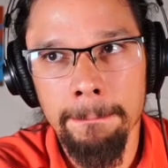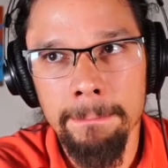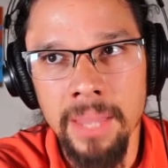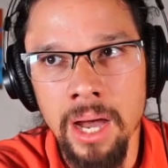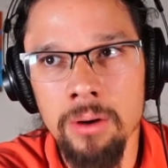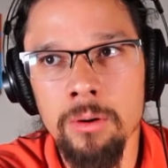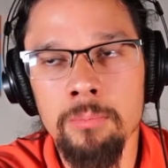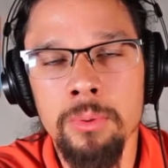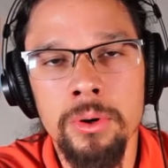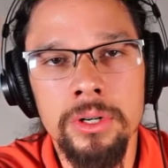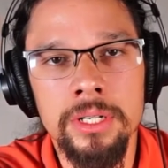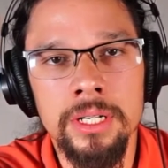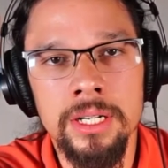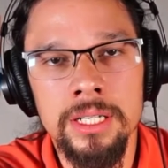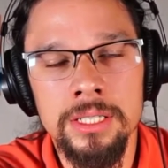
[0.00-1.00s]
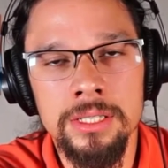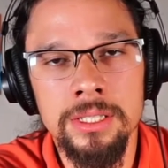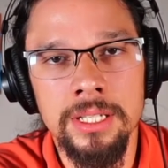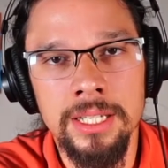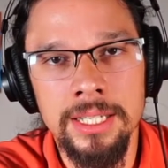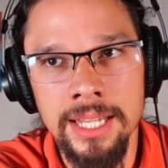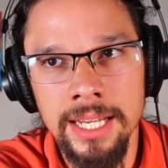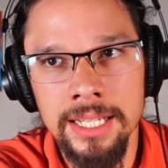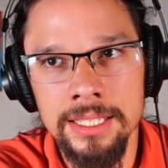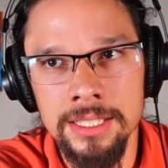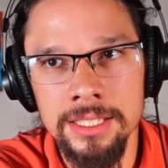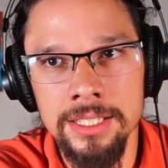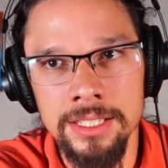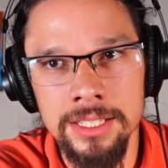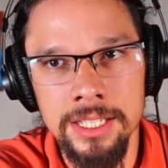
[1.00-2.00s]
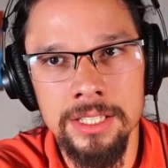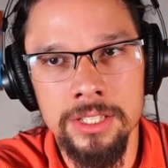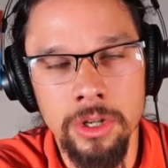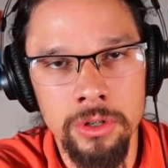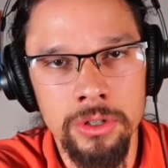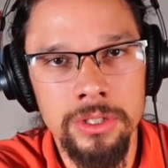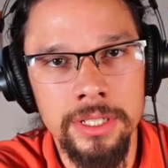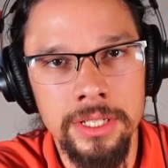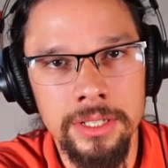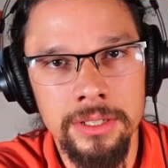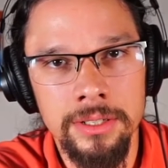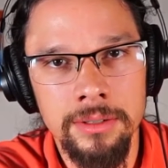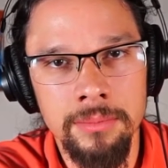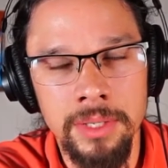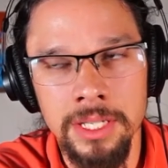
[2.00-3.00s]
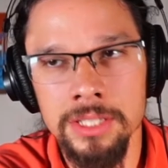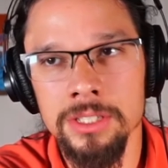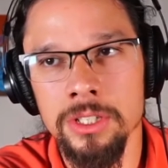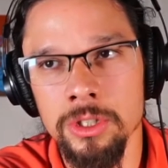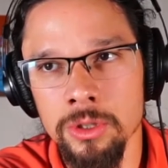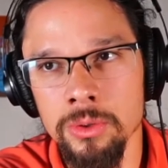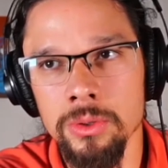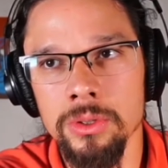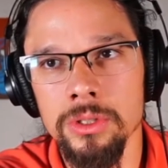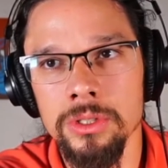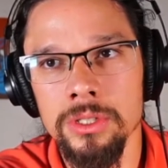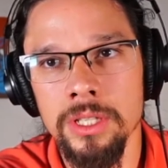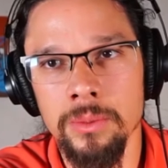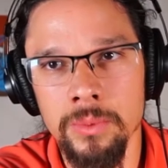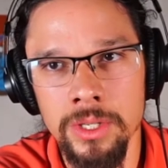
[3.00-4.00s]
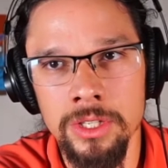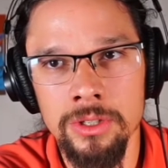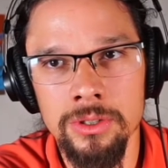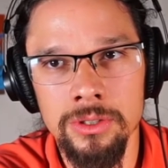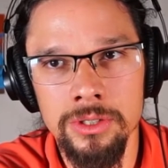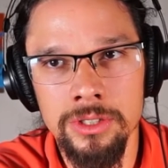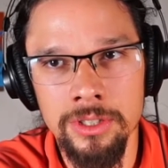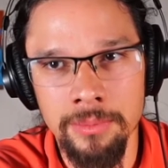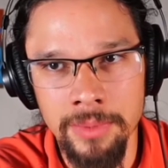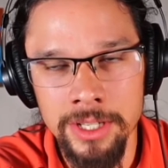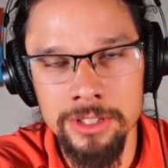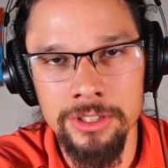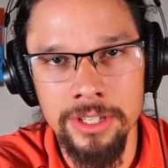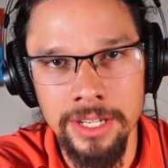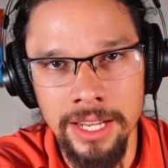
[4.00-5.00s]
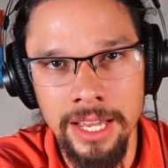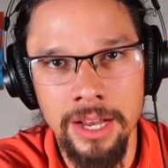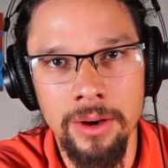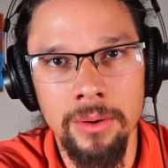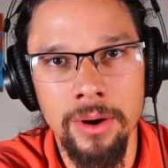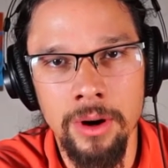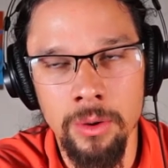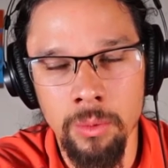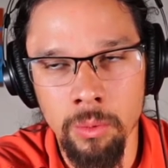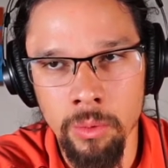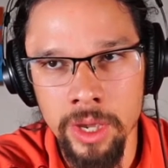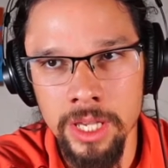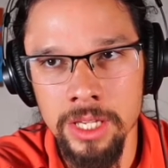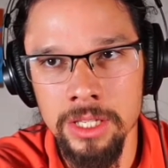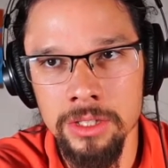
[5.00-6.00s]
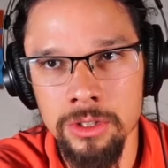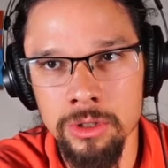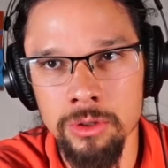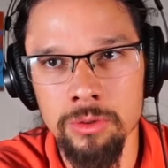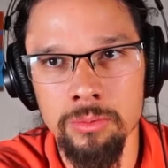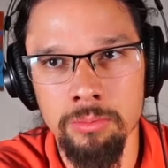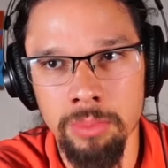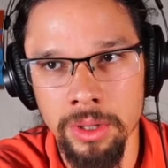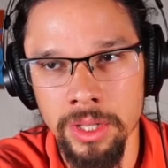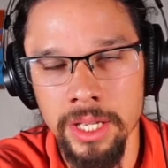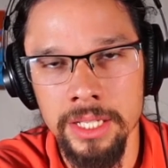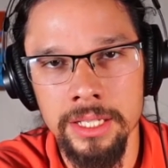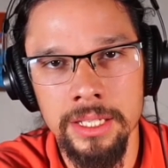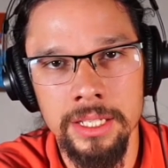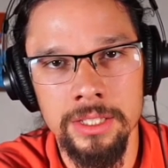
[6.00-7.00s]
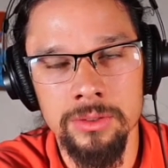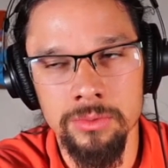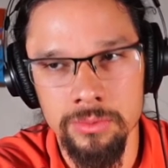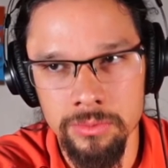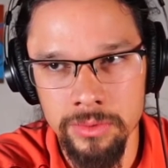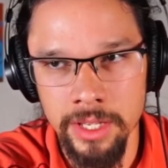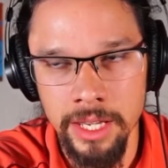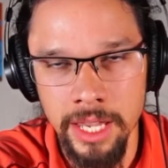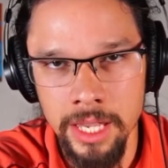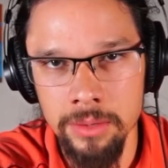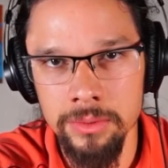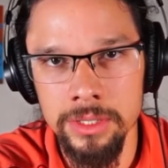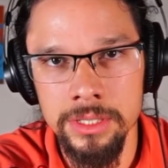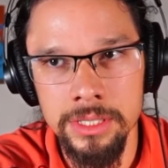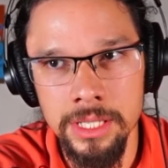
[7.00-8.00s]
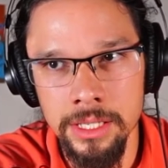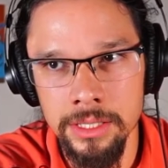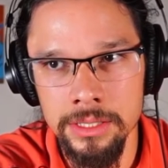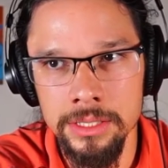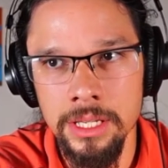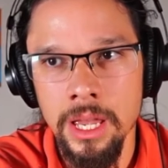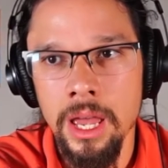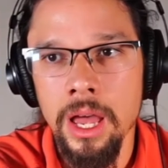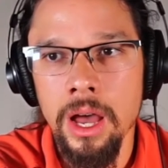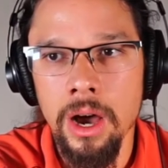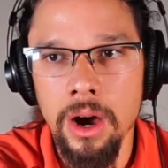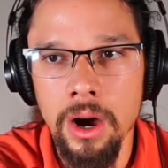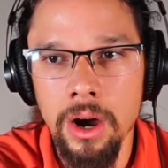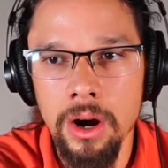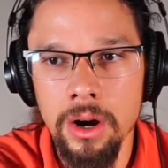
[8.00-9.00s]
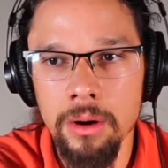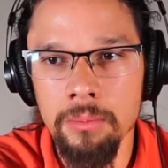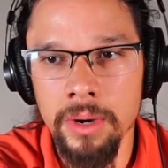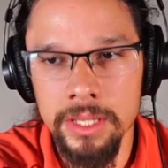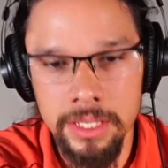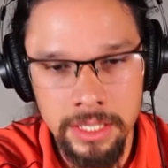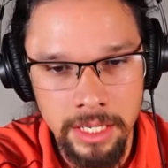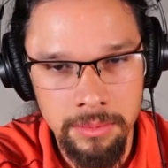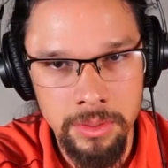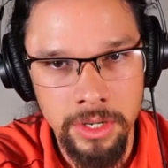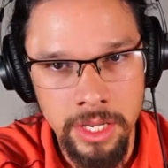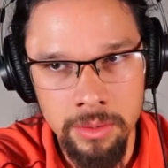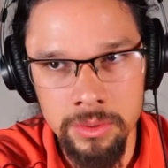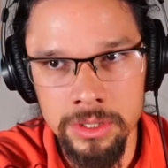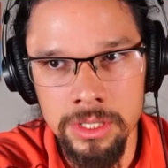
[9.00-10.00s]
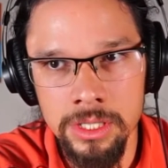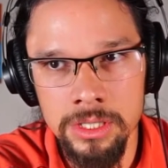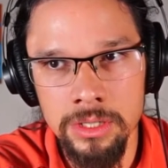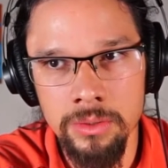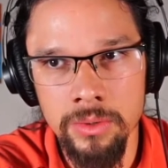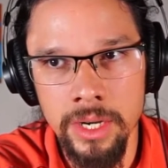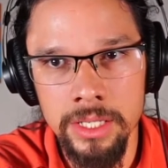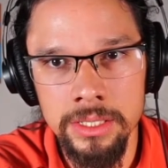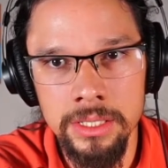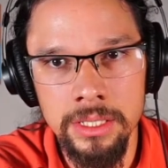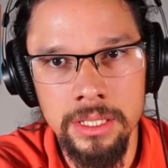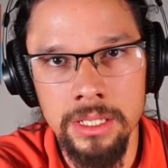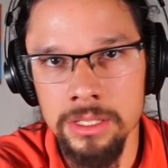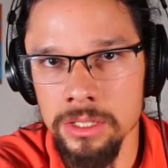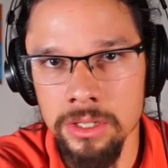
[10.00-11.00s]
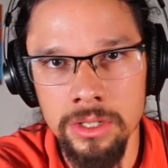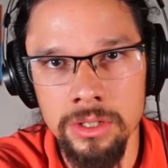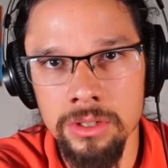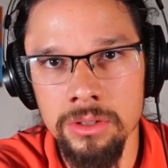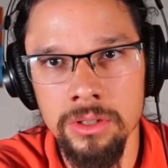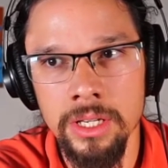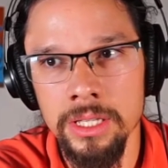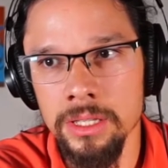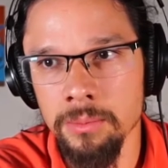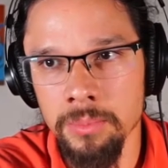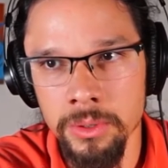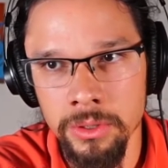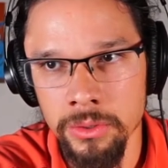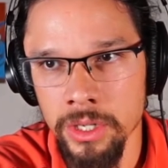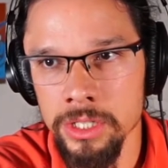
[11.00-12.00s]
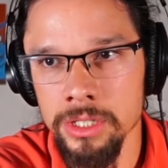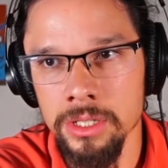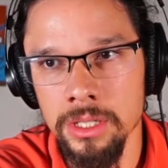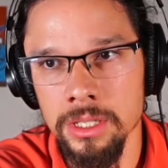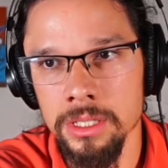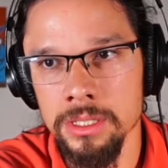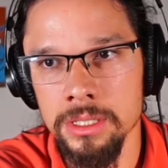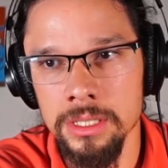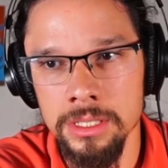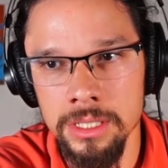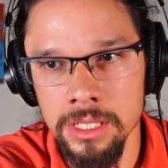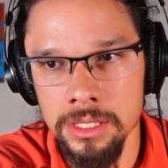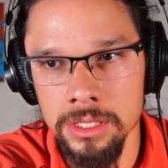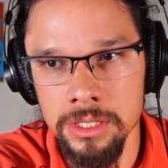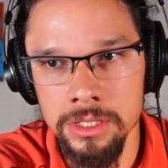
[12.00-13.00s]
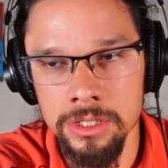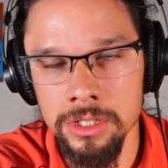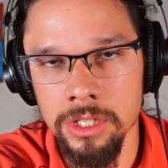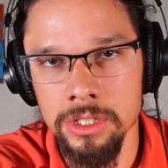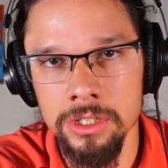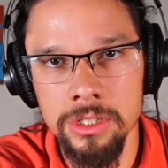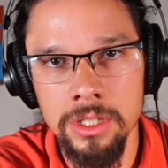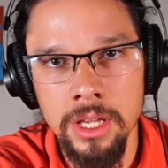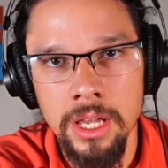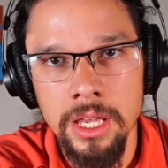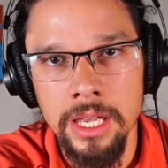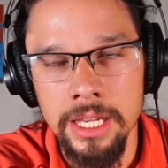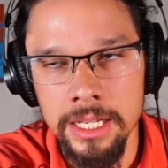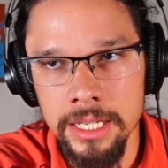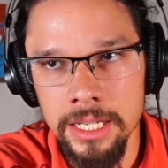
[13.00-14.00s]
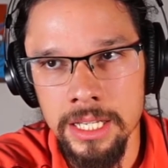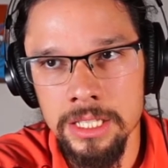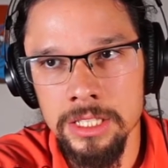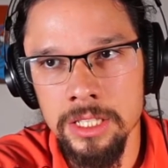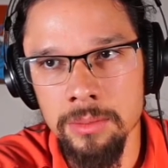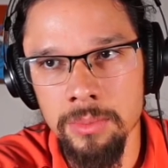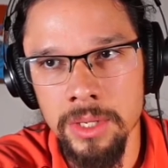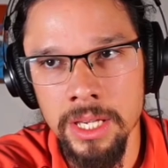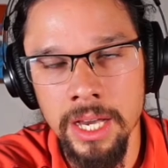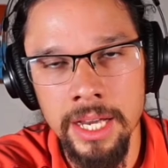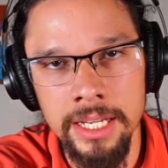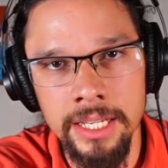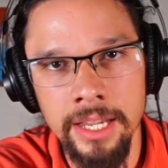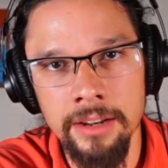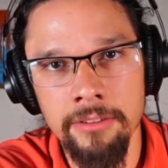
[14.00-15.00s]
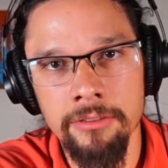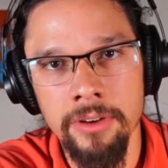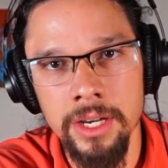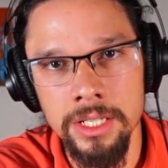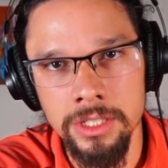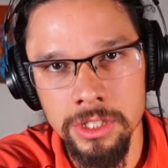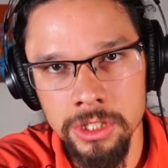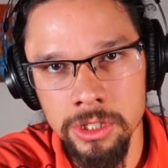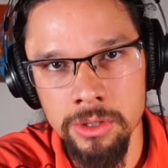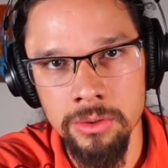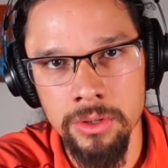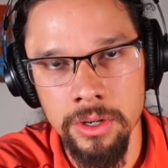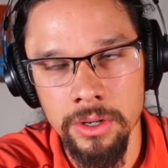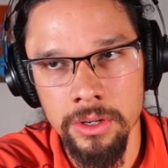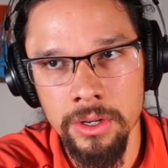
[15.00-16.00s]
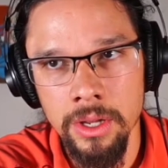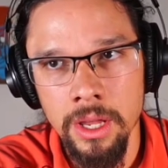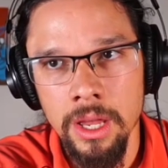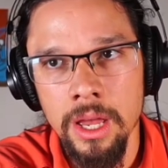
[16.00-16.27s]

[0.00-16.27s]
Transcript: how important it is to detect this disease earlier, because the tools that we use to measure it now are way too blunt. It's the A1Cs are, by the time your A1Cs are rising, it's already too late. The progression of this disease is just, it needs to be identified sooner.